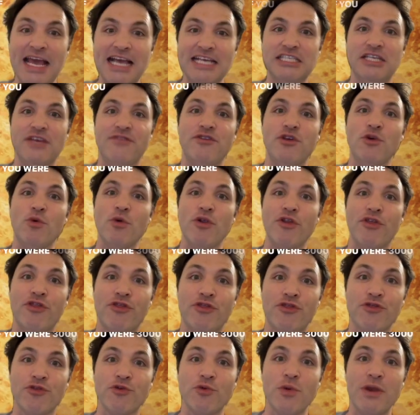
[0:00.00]
as if you were
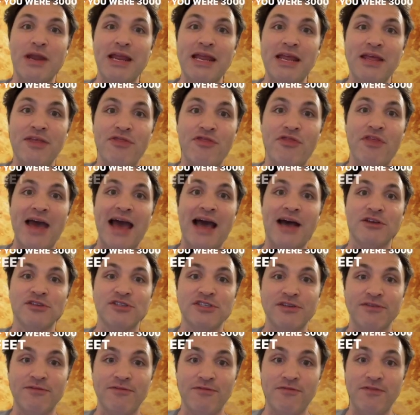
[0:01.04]

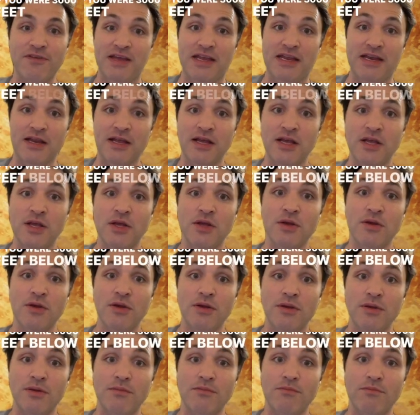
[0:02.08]
3,000 feet
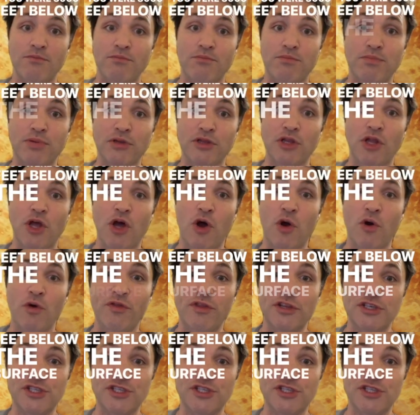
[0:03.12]
below the